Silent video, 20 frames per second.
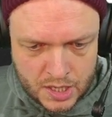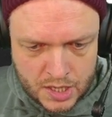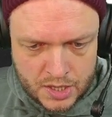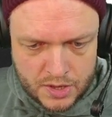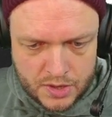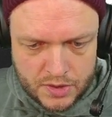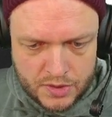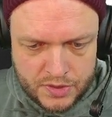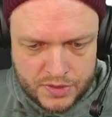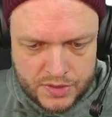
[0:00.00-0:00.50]

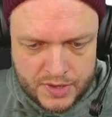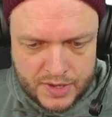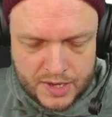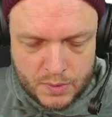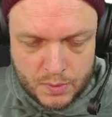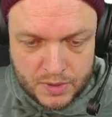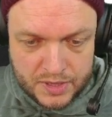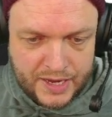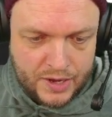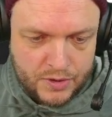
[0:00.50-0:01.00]
they
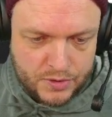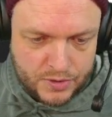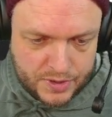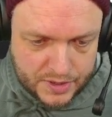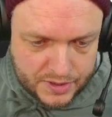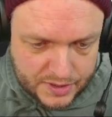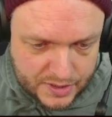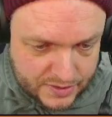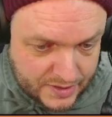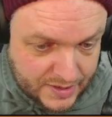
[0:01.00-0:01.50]
will counter
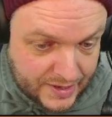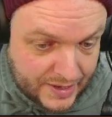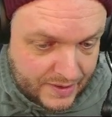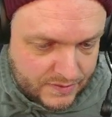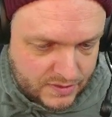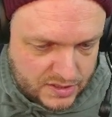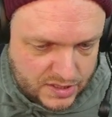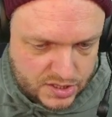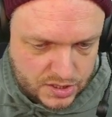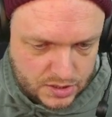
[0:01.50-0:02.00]
it, and then I have
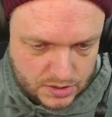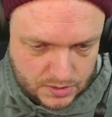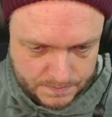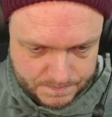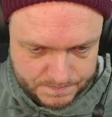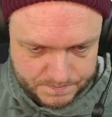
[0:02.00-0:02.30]
lethal.